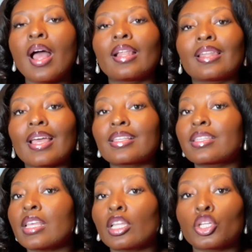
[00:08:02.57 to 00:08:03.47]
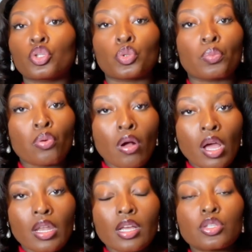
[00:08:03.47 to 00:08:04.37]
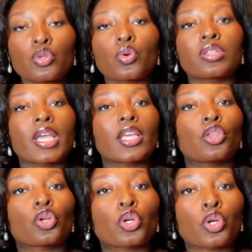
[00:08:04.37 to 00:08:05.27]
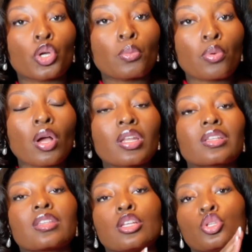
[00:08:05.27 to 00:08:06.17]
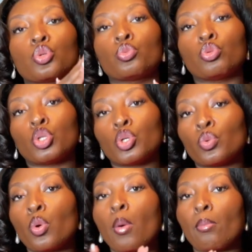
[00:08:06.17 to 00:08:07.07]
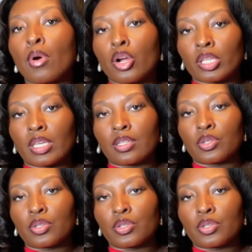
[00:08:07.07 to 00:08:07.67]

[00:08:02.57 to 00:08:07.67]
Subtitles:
like selling new products or taking their current products into new markets,